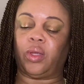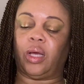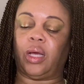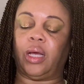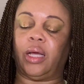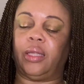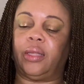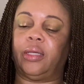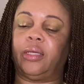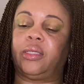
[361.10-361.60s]

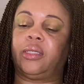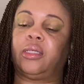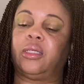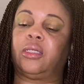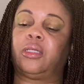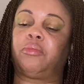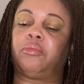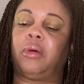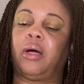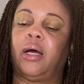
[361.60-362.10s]
And this
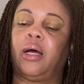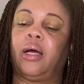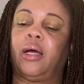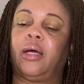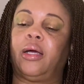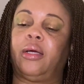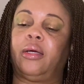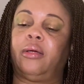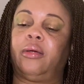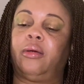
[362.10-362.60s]
is
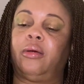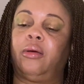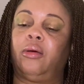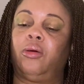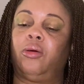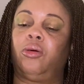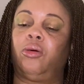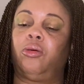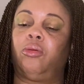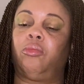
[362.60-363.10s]
my
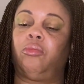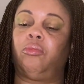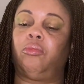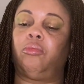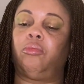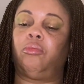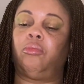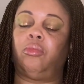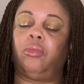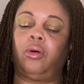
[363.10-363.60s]

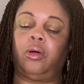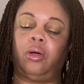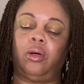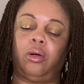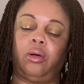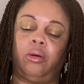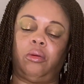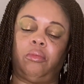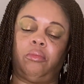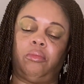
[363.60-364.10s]

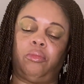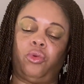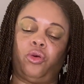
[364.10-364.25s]
um,